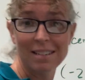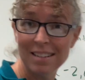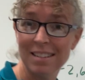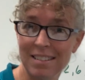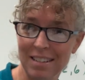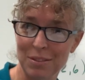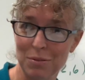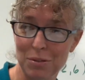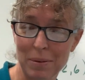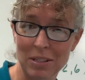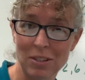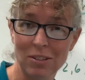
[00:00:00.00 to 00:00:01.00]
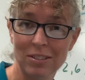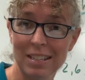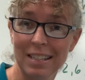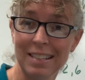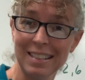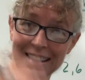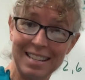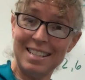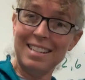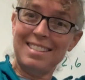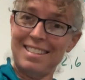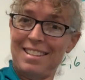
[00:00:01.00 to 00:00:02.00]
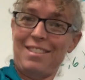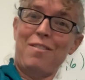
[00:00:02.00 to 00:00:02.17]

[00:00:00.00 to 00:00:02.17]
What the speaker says: distance, which means you use the distance